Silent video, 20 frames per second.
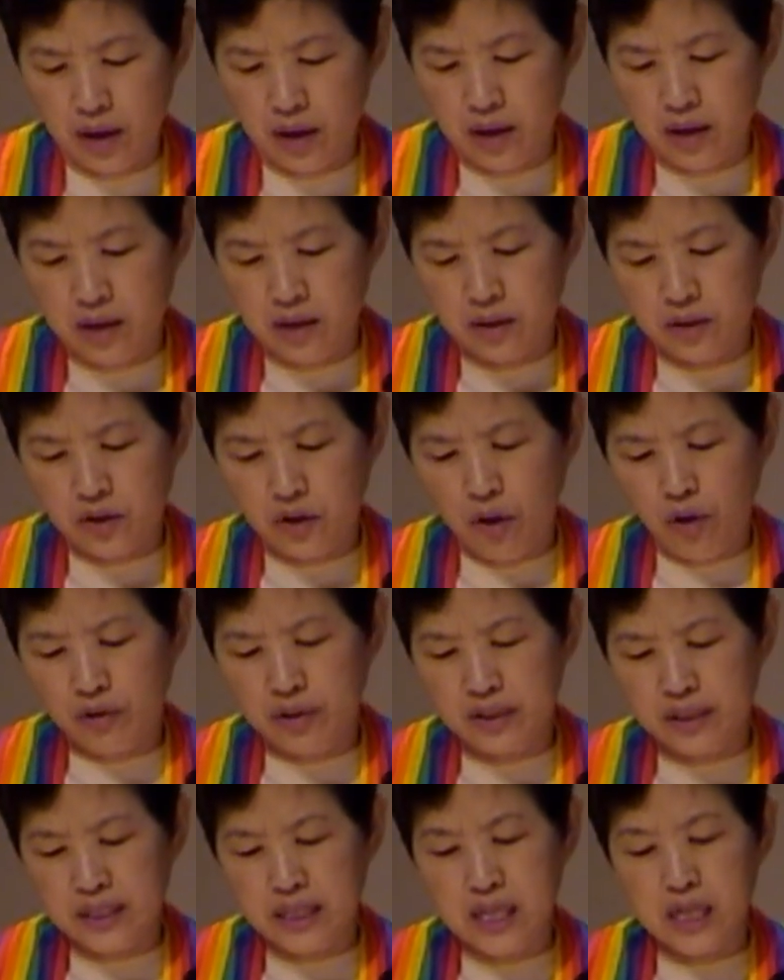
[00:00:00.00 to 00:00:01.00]
So
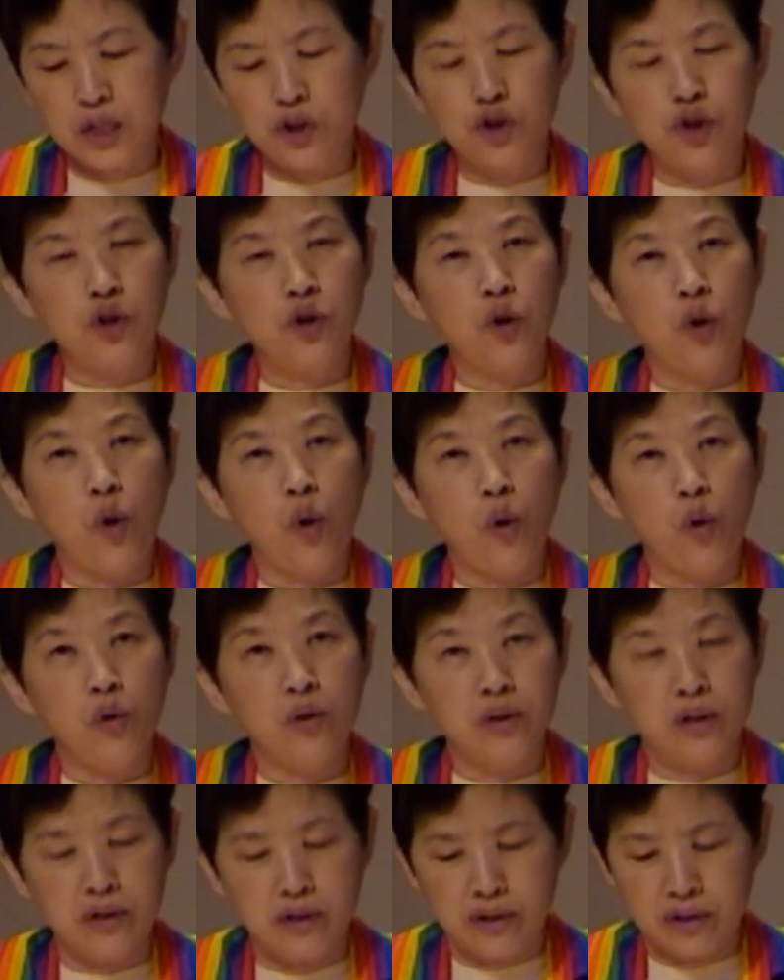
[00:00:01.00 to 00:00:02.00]
the teacher
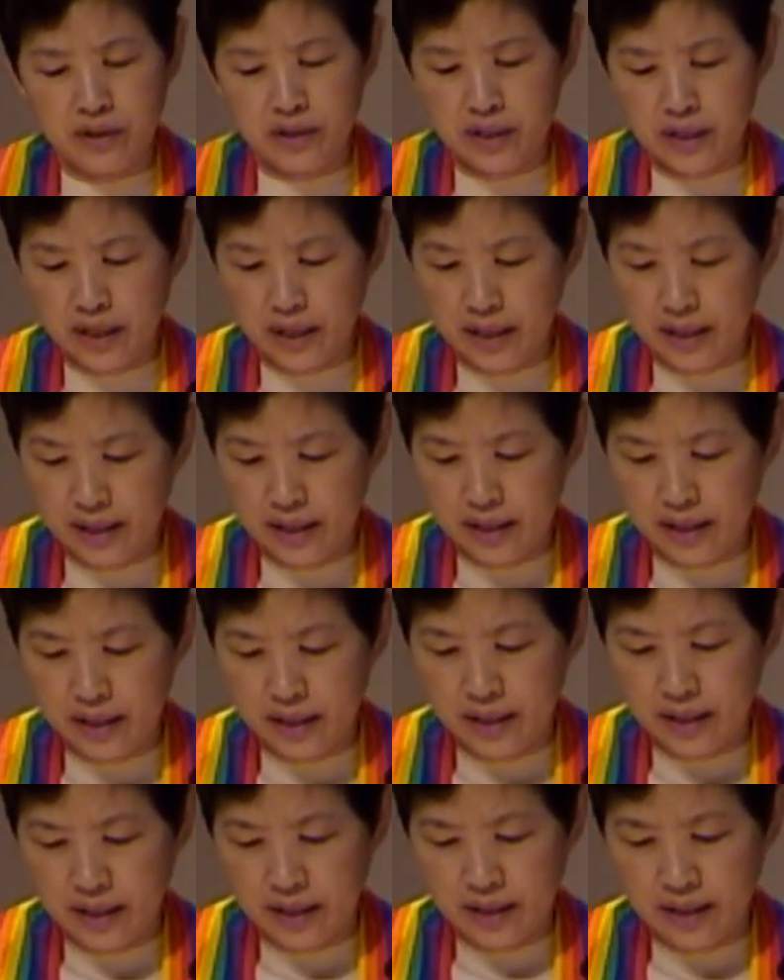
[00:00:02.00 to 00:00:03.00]
ordered
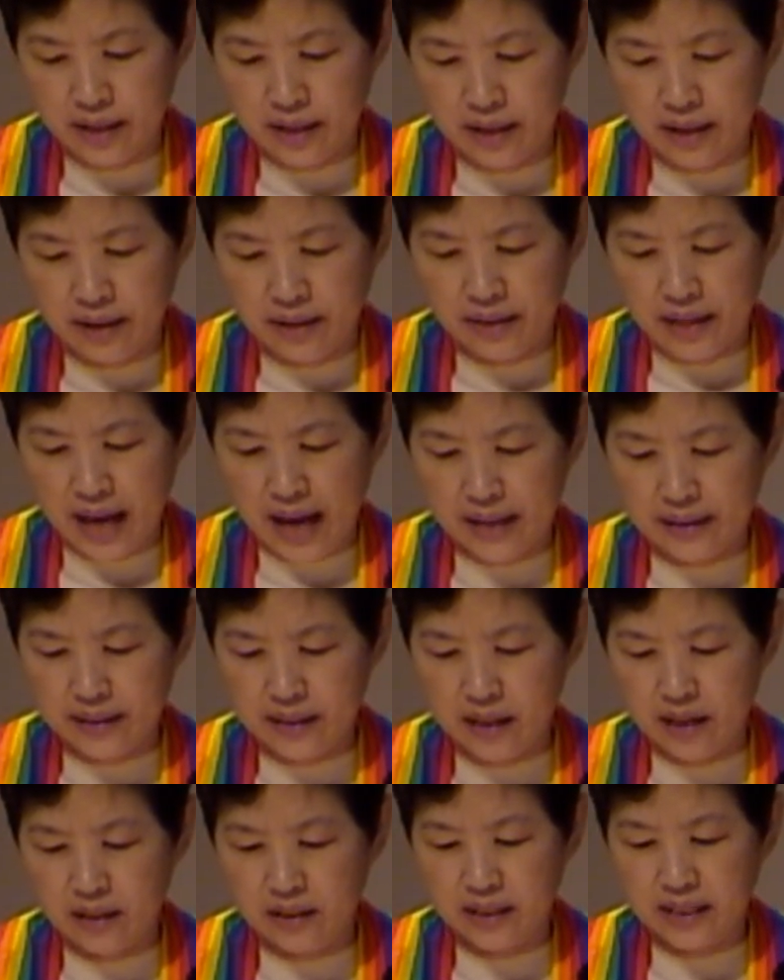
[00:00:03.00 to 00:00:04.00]
that
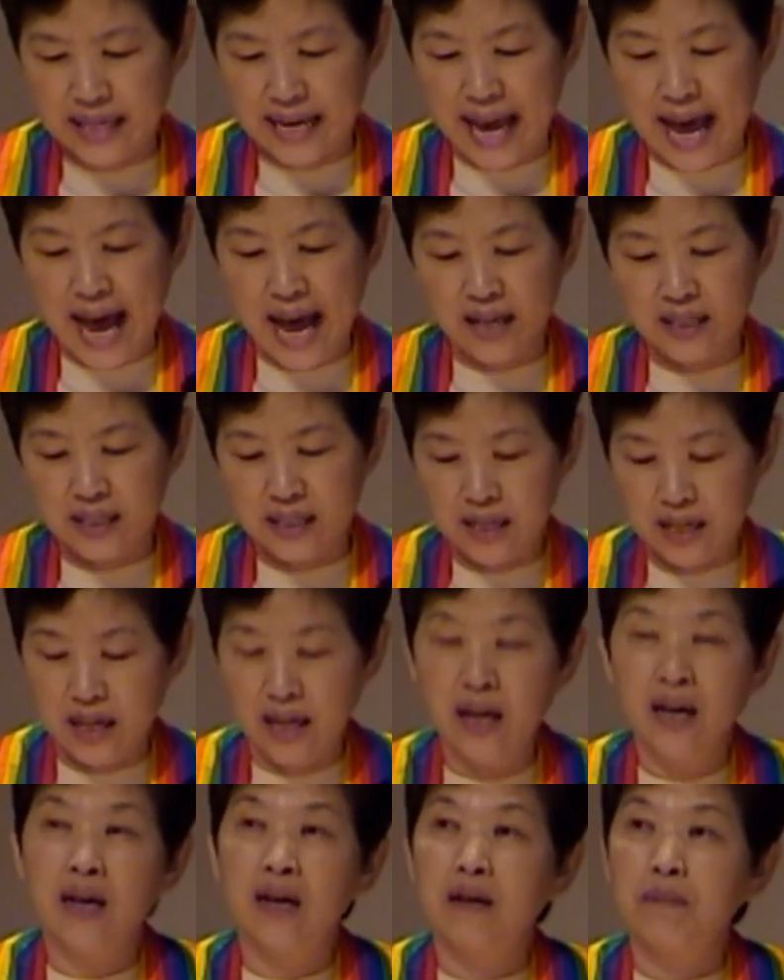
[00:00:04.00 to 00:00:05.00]
the cat
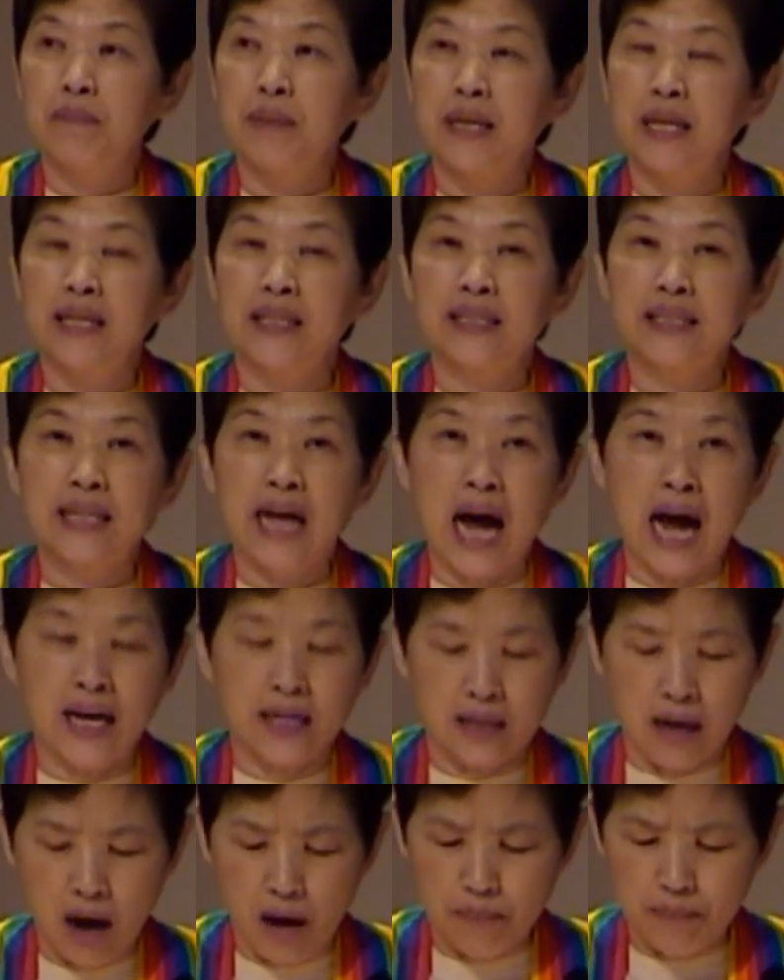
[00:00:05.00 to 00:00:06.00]
be
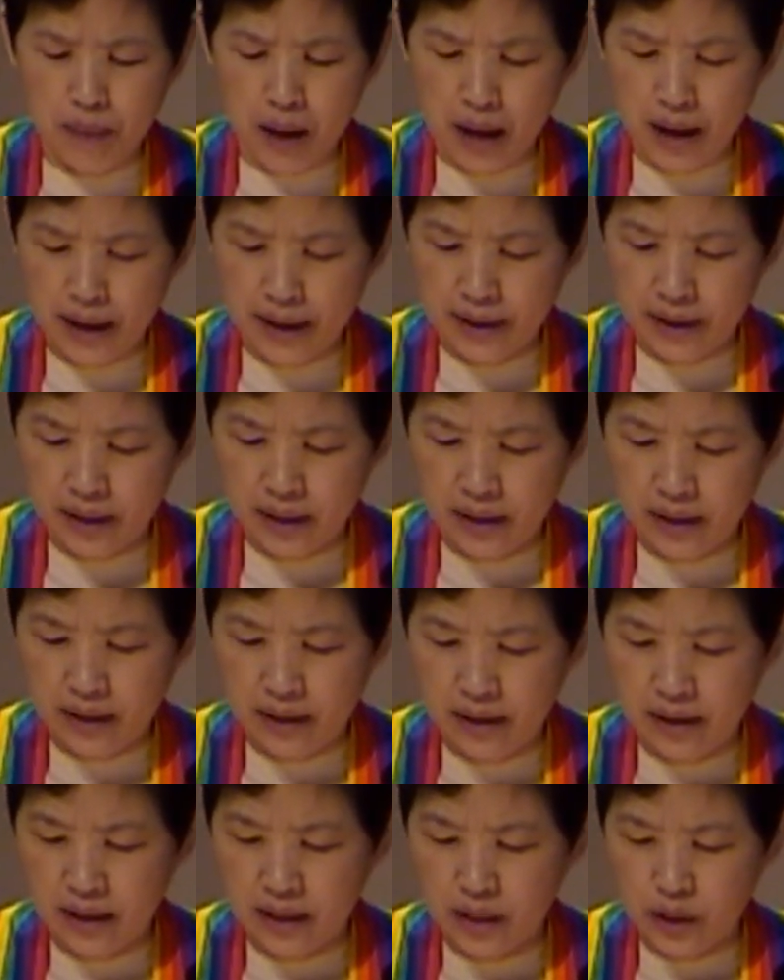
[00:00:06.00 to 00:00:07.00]
tied up
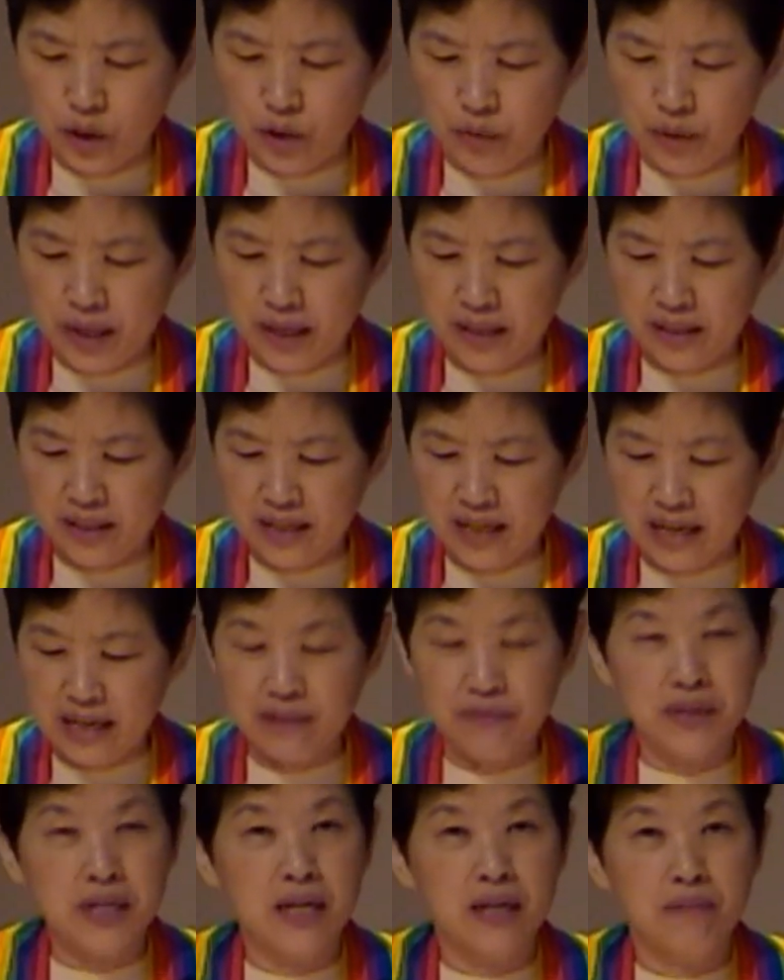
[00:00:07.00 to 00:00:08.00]
during the
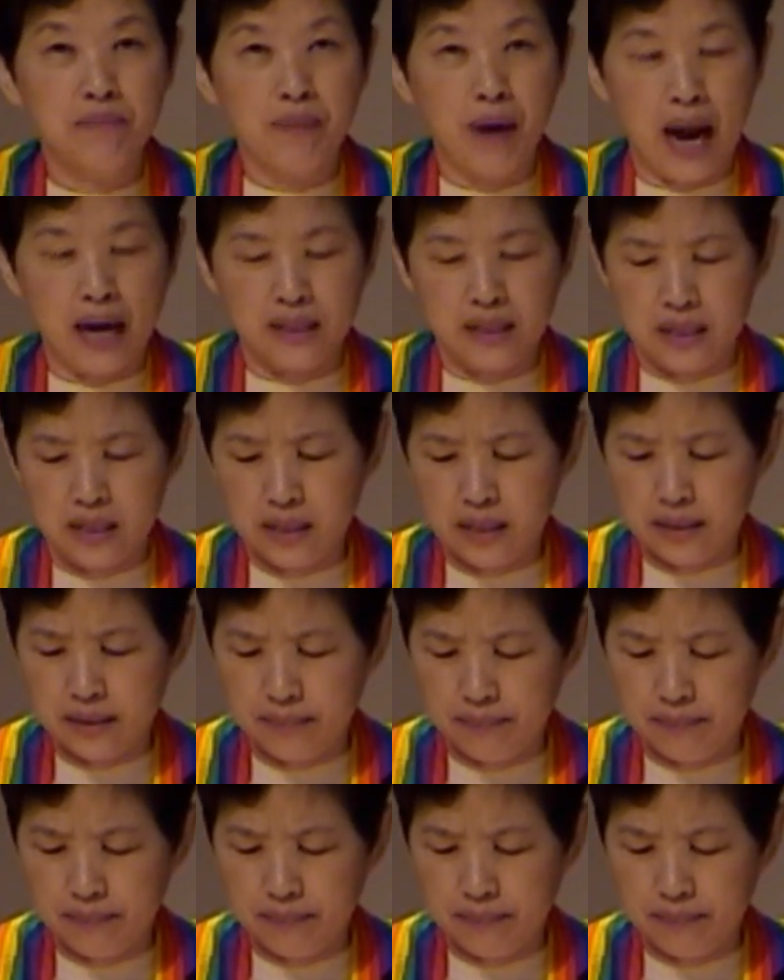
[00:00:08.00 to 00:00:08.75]
evening practice.